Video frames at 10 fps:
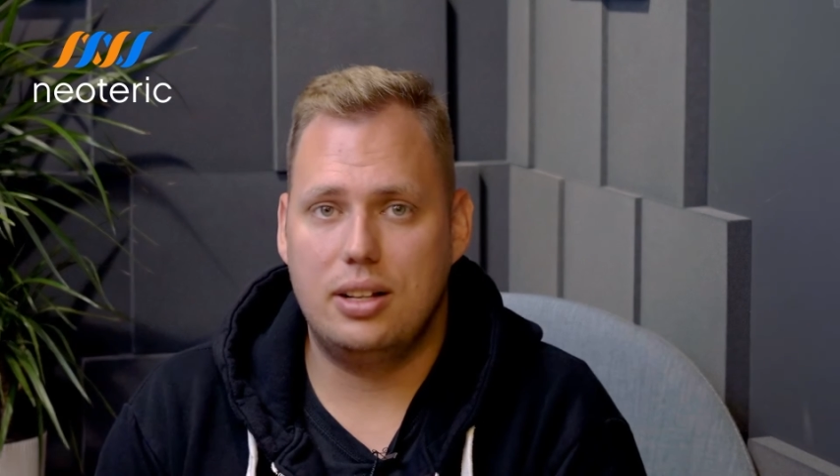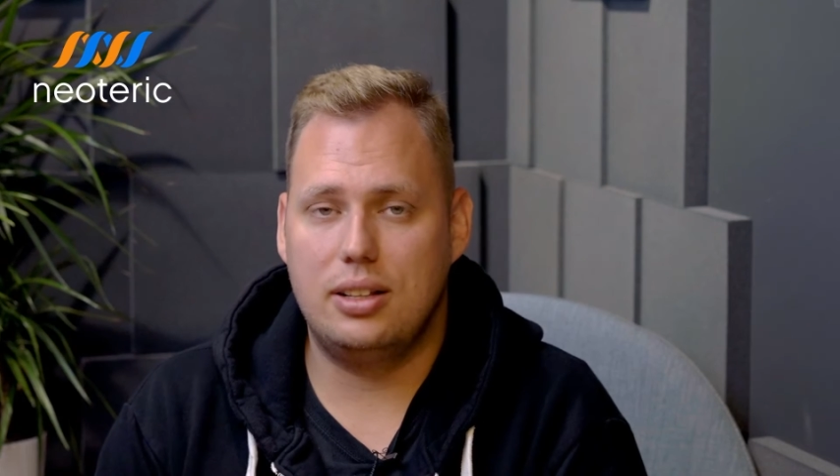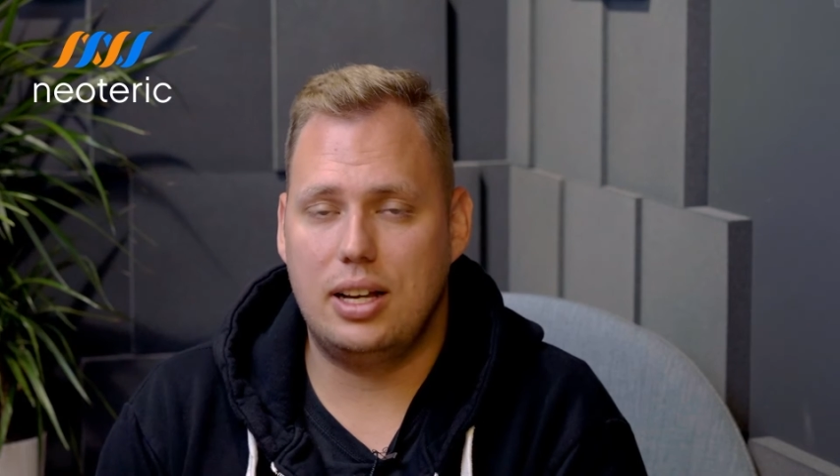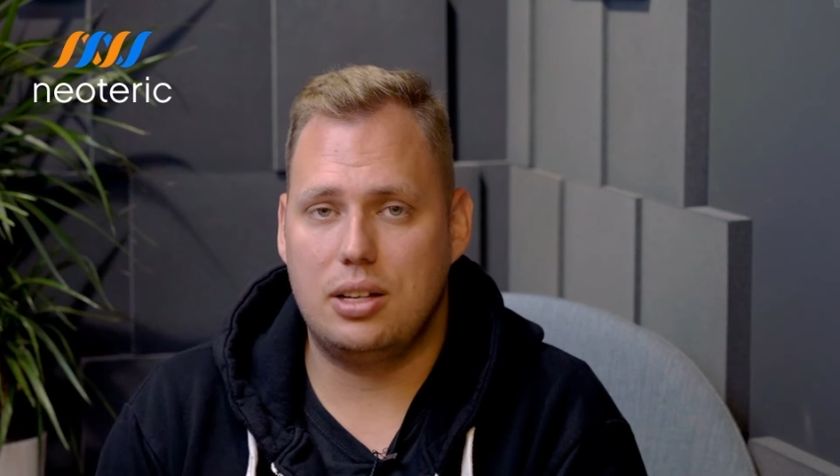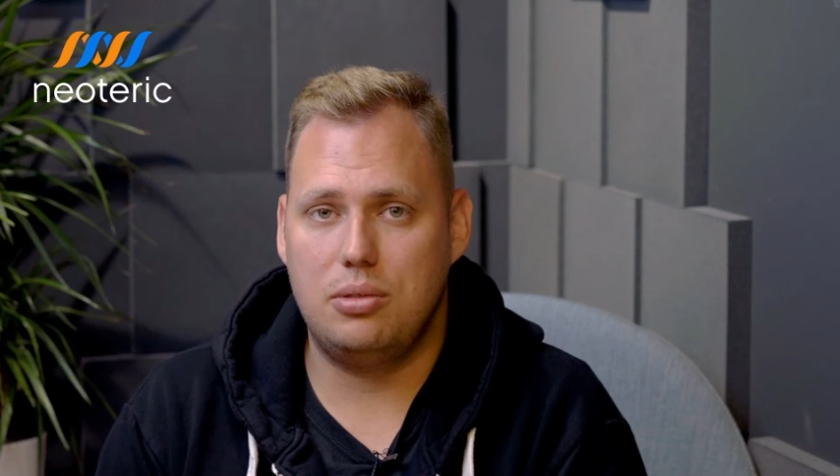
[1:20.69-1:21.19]

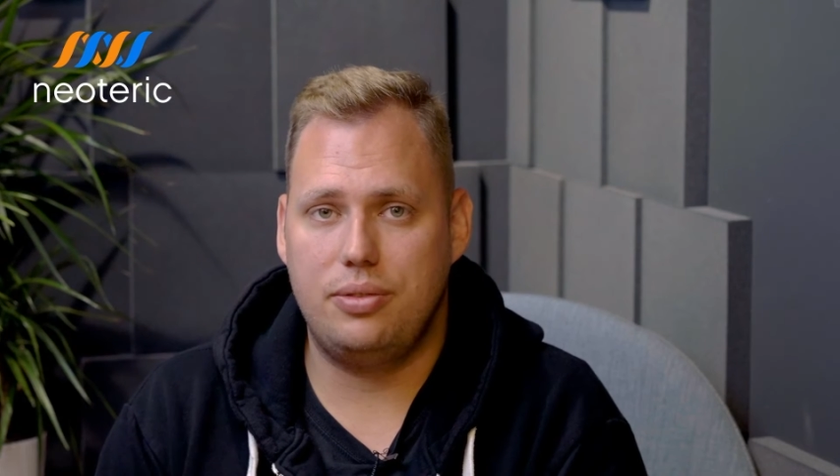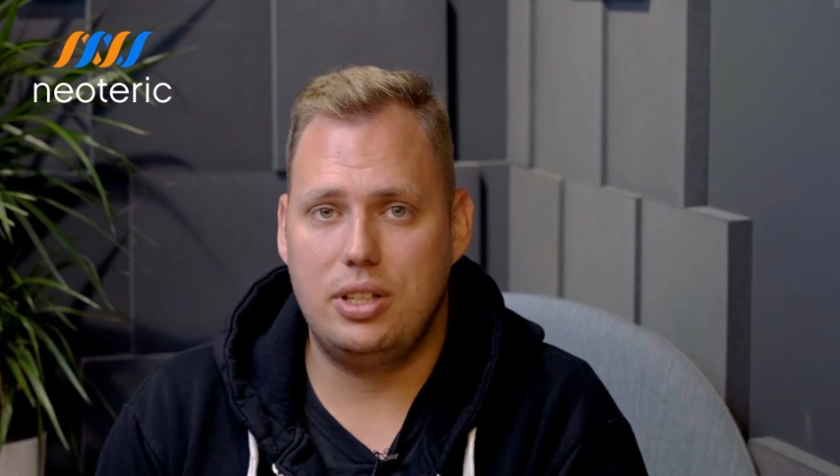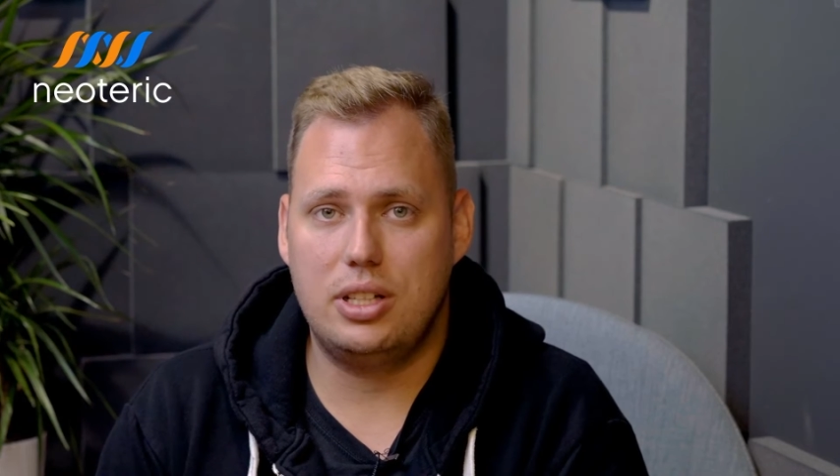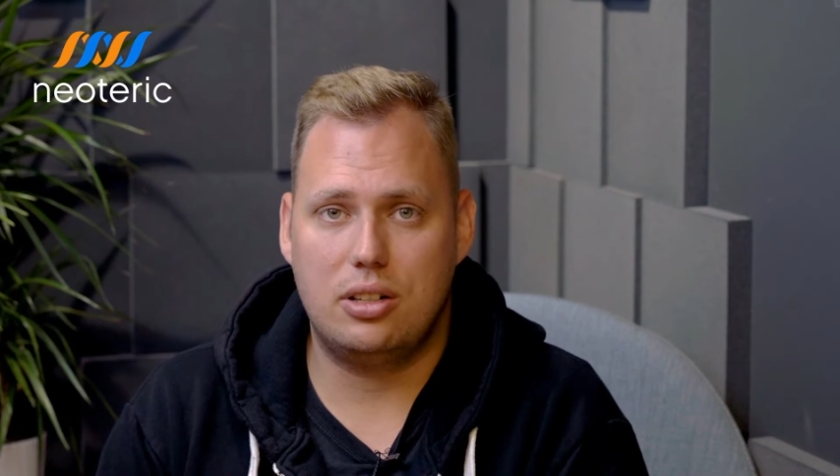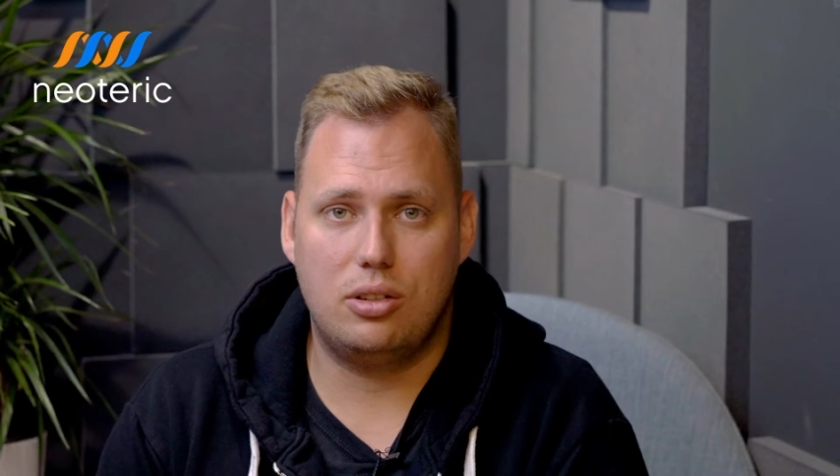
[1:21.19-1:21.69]
like
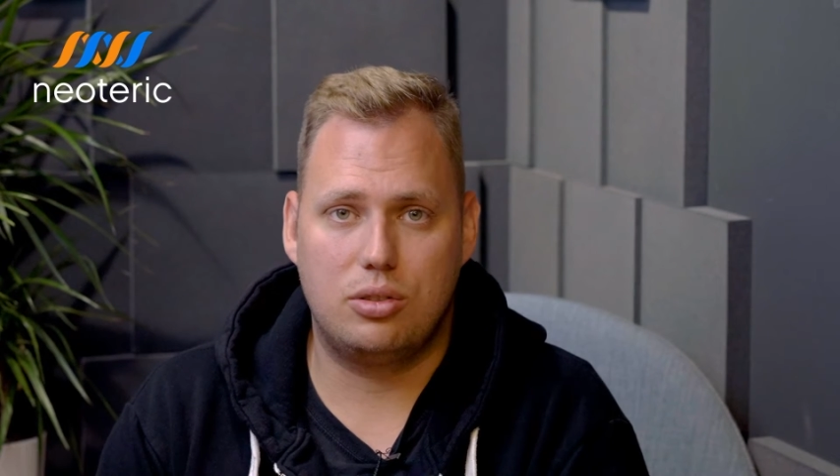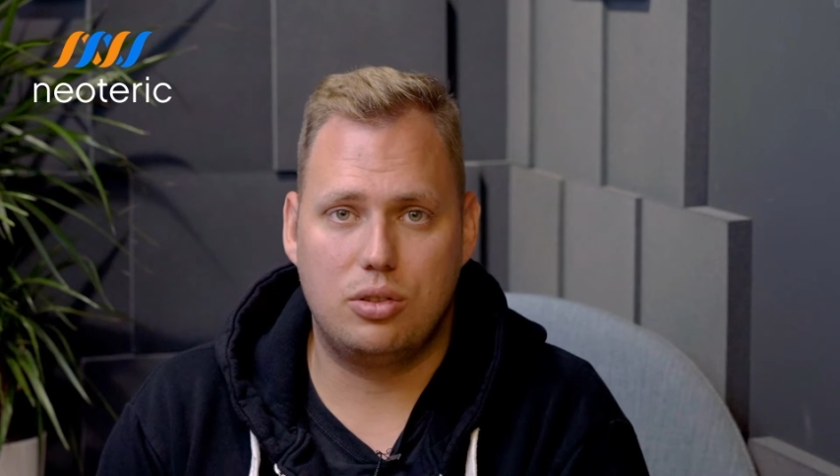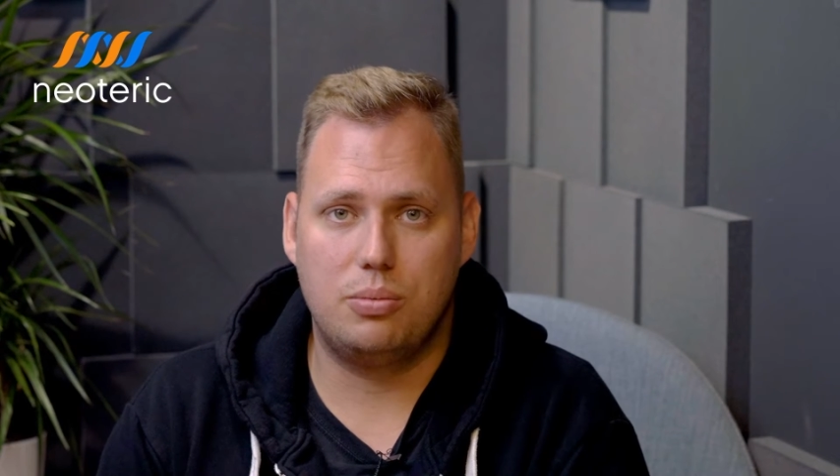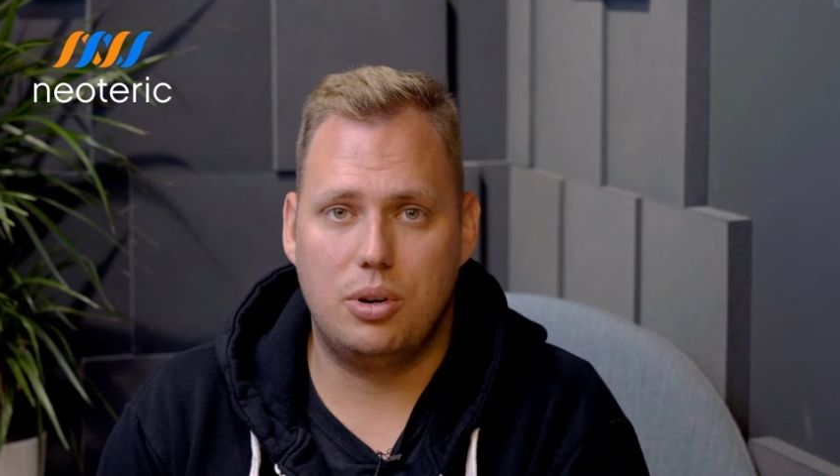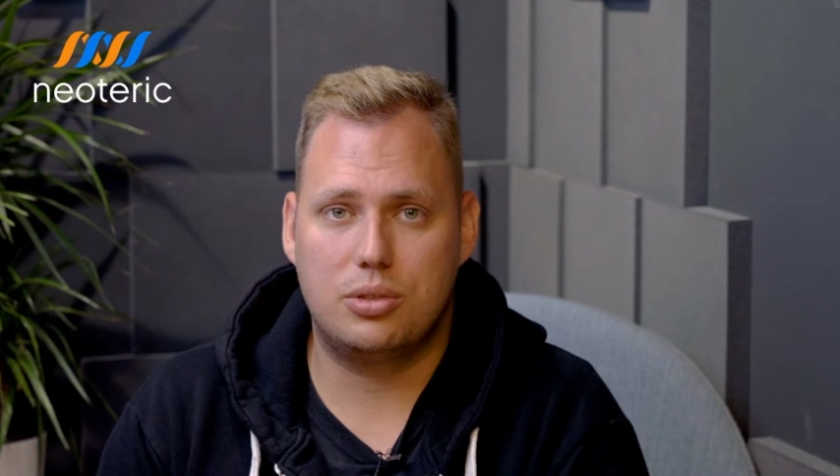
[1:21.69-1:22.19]
Fittech
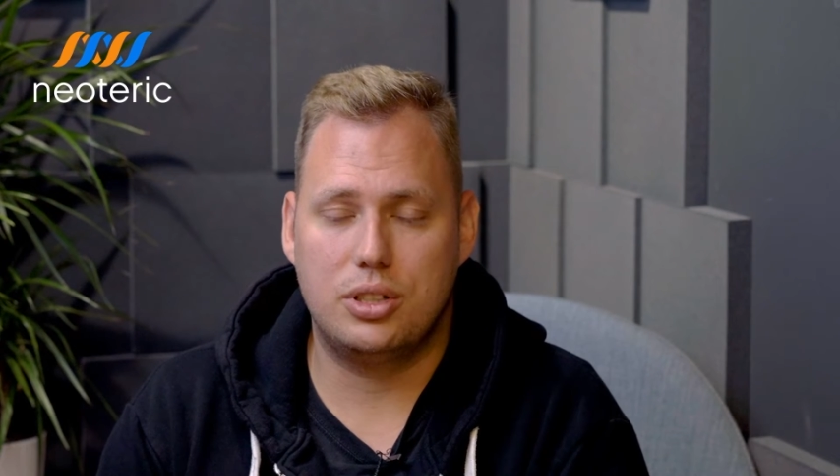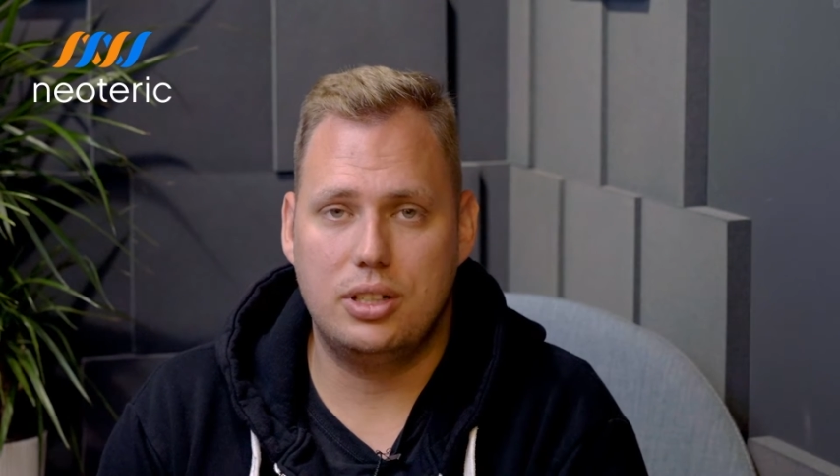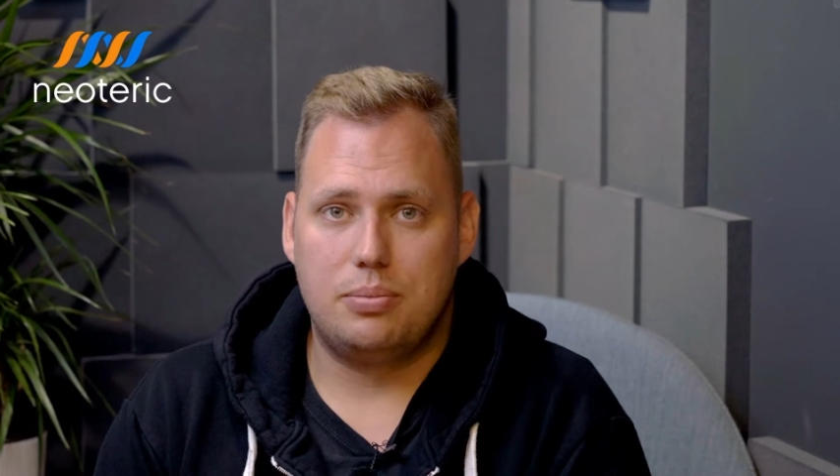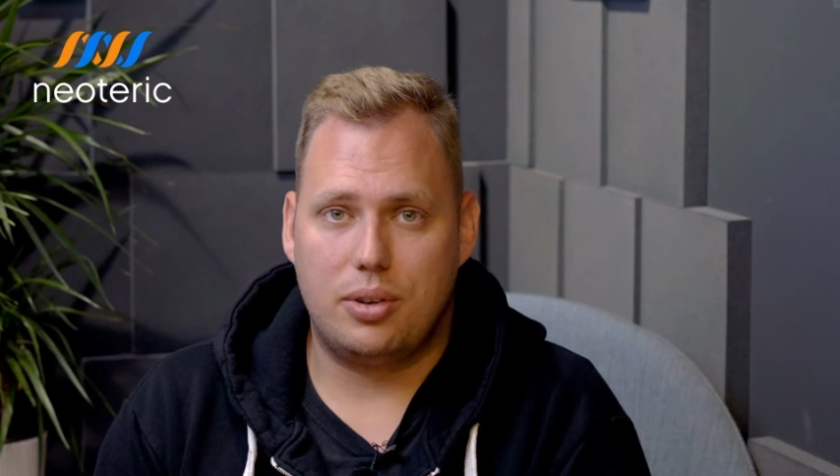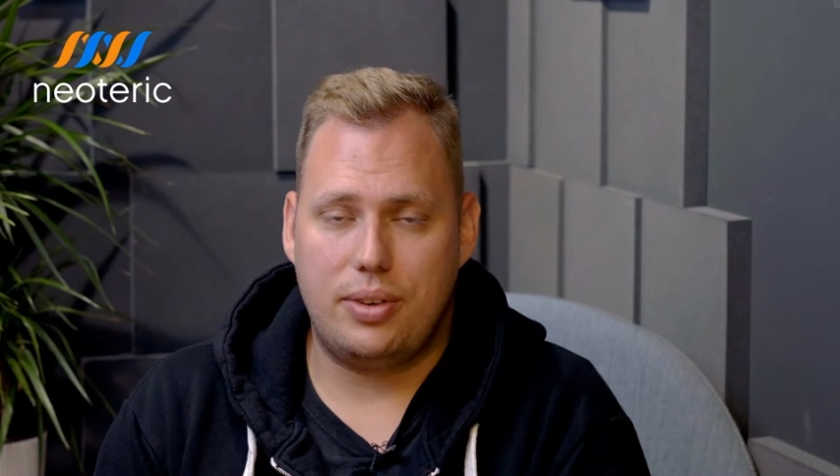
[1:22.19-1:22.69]
or
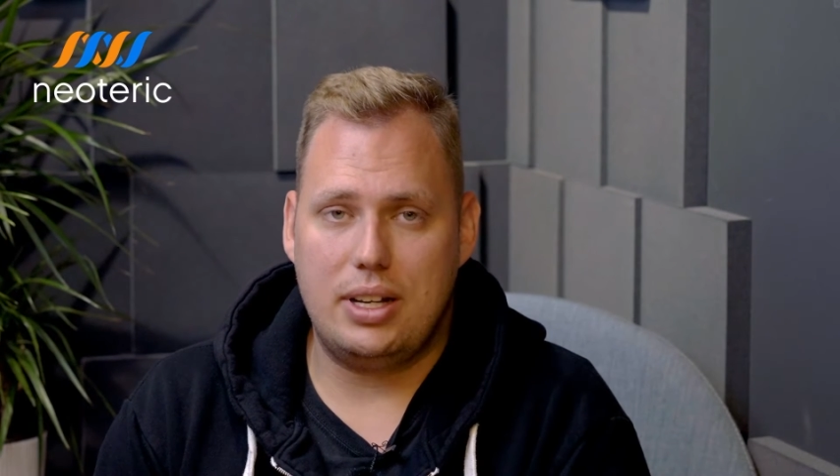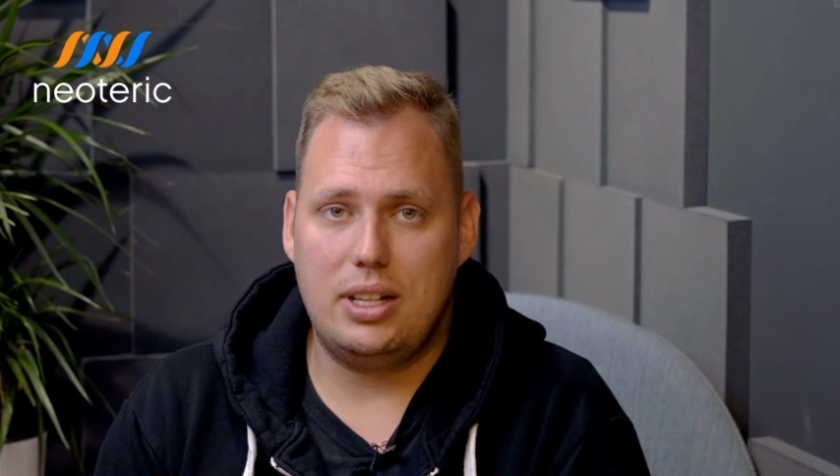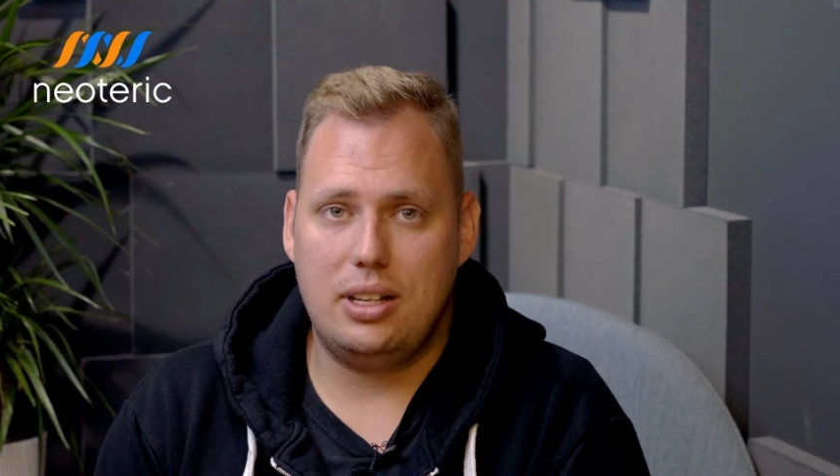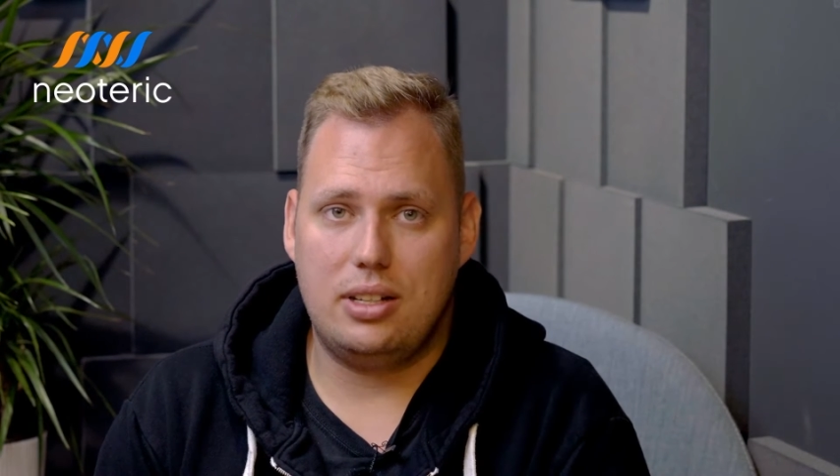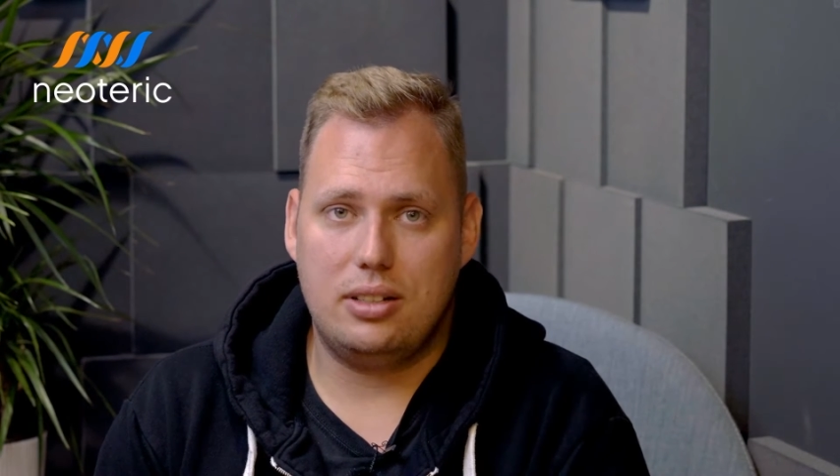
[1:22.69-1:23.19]
Motion
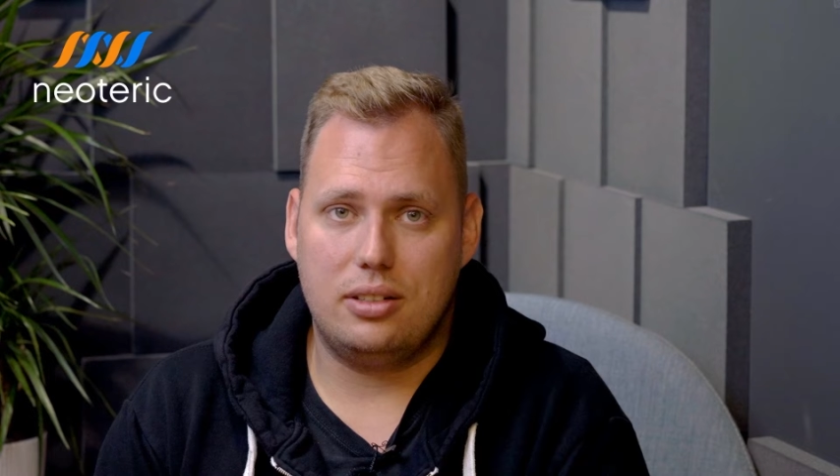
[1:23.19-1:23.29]
providing